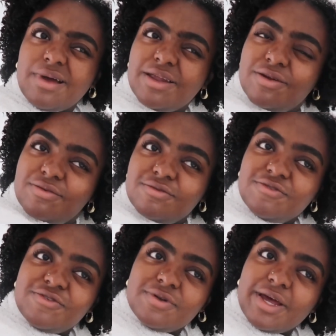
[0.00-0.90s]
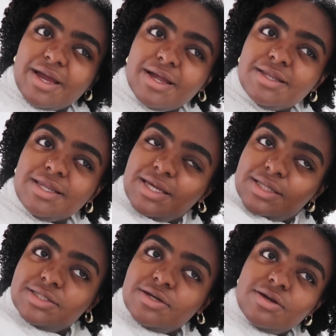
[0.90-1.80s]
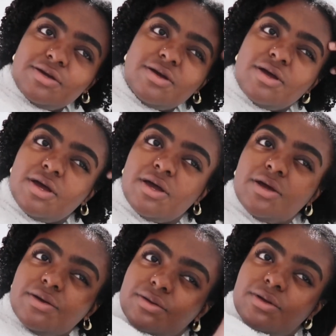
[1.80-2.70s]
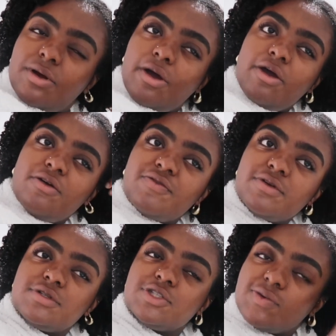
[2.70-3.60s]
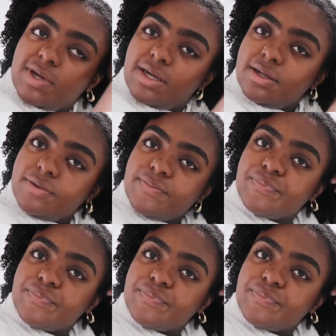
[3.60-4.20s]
I don't feel like I need to overdo it.